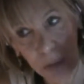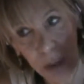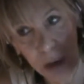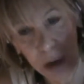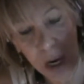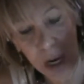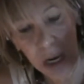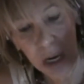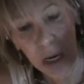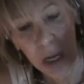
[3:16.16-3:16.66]
All
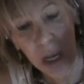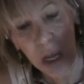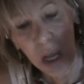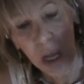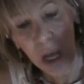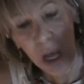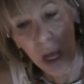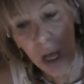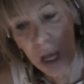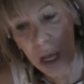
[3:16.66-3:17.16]
right?
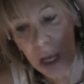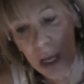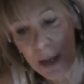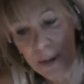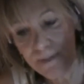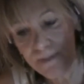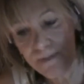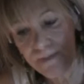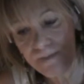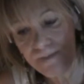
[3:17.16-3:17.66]

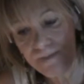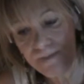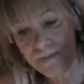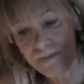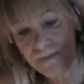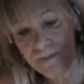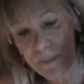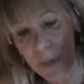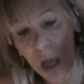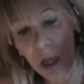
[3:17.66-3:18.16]

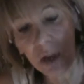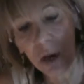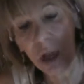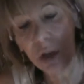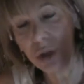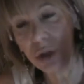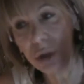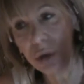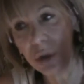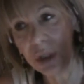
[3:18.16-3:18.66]
I'll
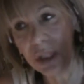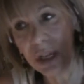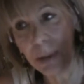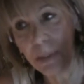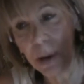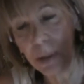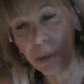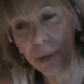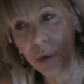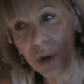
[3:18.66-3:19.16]
do Step
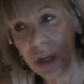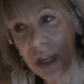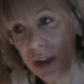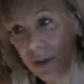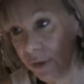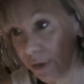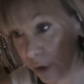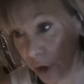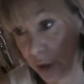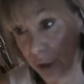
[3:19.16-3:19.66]
Up 3D
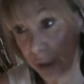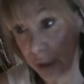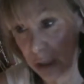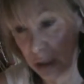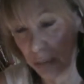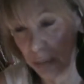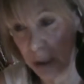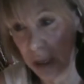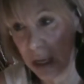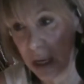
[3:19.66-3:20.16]

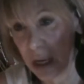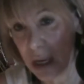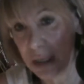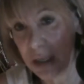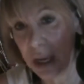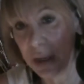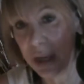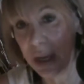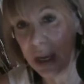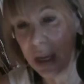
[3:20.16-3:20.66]
first because
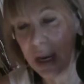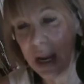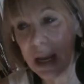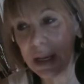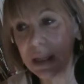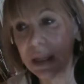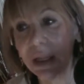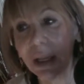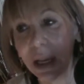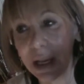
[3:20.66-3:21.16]
I think it
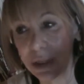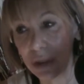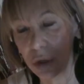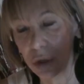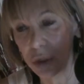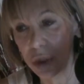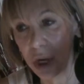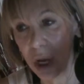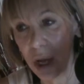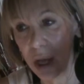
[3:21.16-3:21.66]
has the lesser
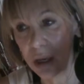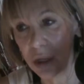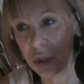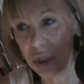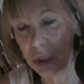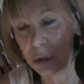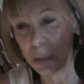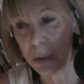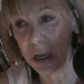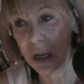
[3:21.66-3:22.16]
shot,
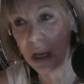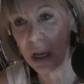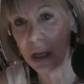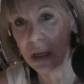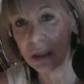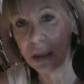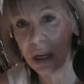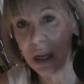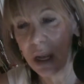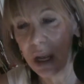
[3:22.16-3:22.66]
just
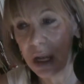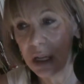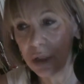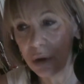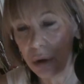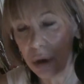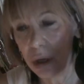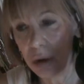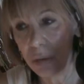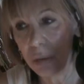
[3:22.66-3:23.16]
because it's
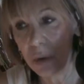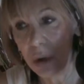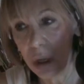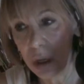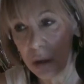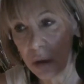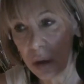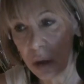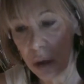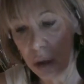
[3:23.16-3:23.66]
going
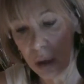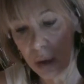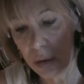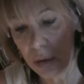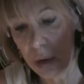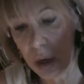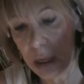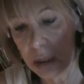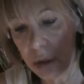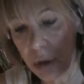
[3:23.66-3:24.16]

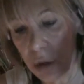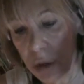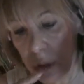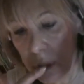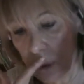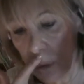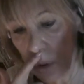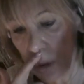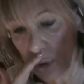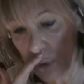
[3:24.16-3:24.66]

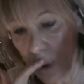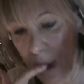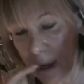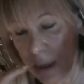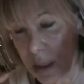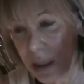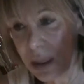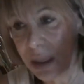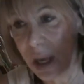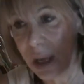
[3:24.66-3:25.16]
to attract
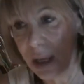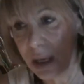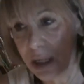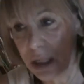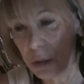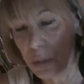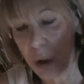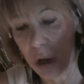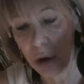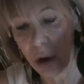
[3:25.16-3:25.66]
a slightly
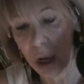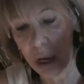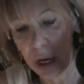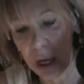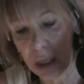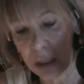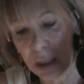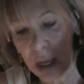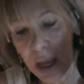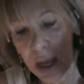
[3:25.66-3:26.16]
smaller
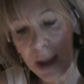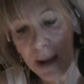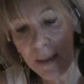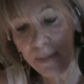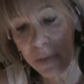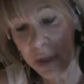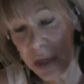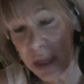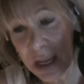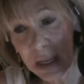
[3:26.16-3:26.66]
audience.
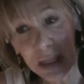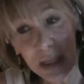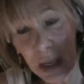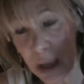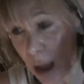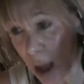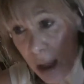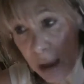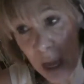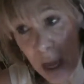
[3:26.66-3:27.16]
This,
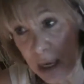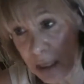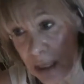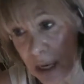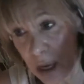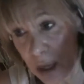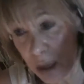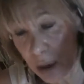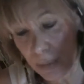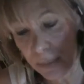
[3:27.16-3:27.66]
I got to
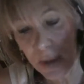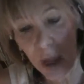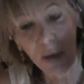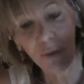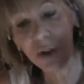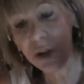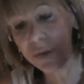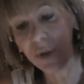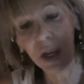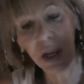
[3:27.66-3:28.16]
tell you,
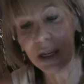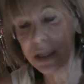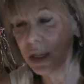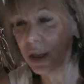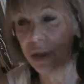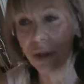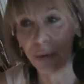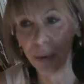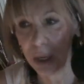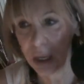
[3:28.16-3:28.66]
first of all, it's in
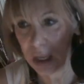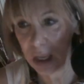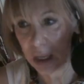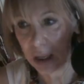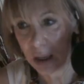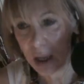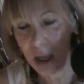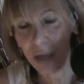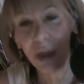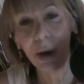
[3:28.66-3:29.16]
3D.
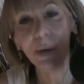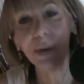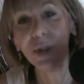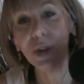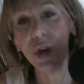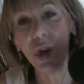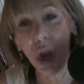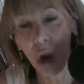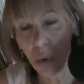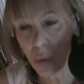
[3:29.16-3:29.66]
There was
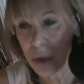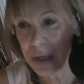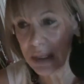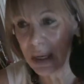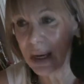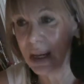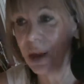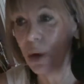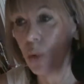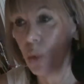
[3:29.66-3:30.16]
no
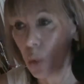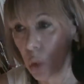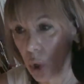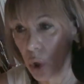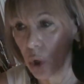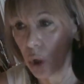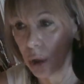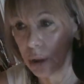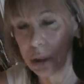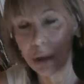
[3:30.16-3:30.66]
reason in the
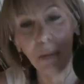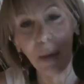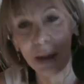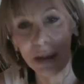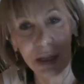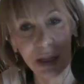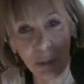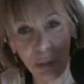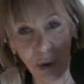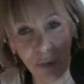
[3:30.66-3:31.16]
world to make
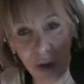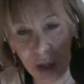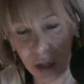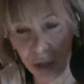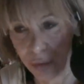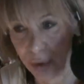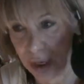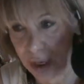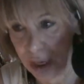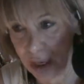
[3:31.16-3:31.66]
this movie in
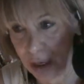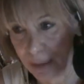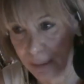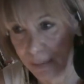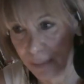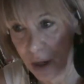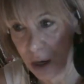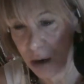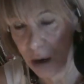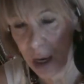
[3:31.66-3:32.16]
3D.
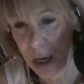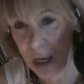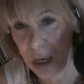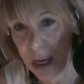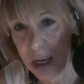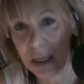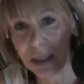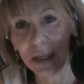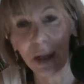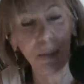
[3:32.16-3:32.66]
All right?
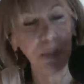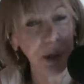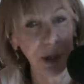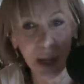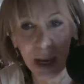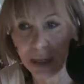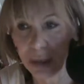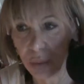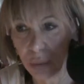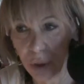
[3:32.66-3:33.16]
Except that
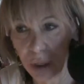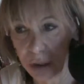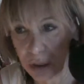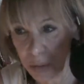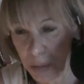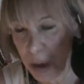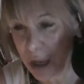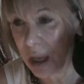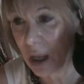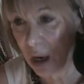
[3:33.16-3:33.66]
that's what's
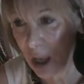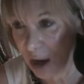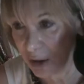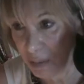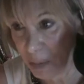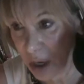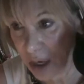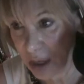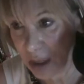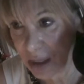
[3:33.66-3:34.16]
making a lot of
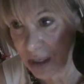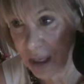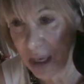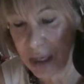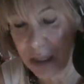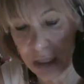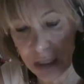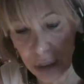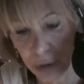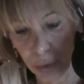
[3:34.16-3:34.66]
money these
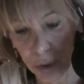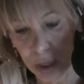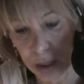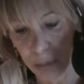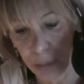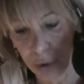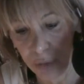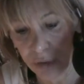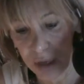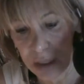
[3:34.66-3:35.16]
days is 3D
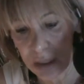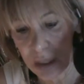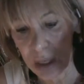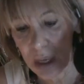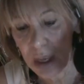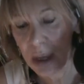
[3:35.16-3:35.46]
movies.